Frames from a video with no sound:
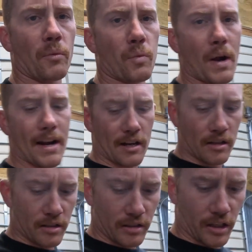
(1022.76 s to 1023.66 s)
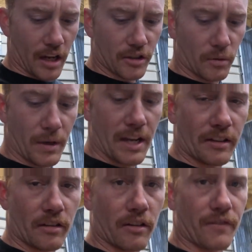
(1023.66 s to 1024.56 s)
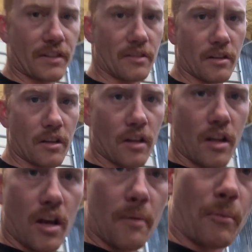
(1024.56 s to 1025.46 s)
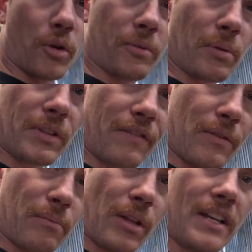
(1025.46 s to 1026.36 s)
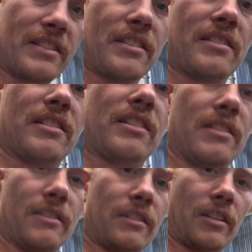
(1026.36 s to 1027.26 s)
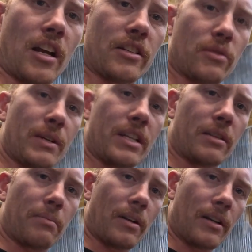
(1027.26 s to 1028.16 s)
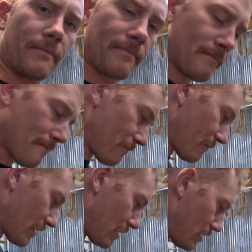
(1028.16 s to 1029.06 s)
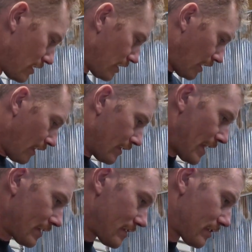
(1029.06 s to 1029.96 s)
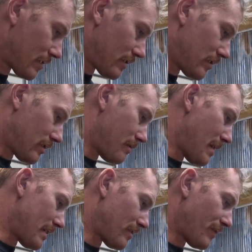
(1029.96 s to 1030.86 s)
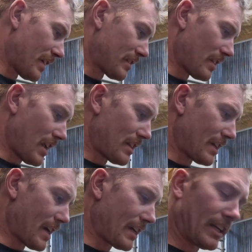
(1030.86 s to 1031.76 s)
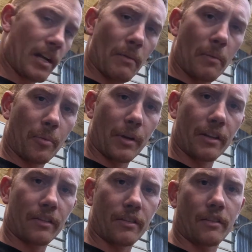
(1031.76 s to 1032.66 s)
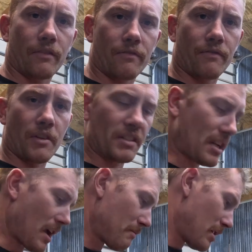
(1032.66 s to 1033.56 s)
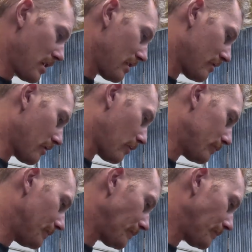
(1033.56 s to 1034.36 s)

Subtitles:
where got tweaked, or if it's multiple different places that got tweaked, but that's the best fix that I think I can come up with for the time being. So